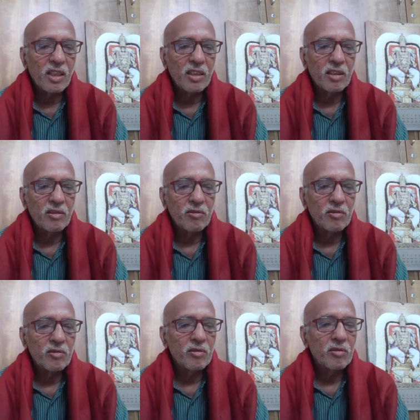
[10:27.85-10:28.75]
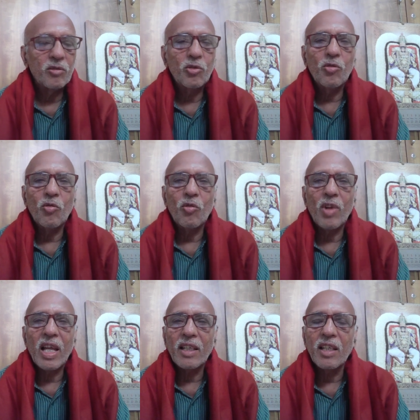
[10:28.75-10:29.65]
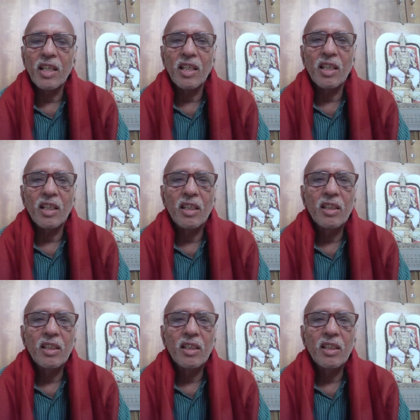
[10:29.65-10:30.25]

uh, you like the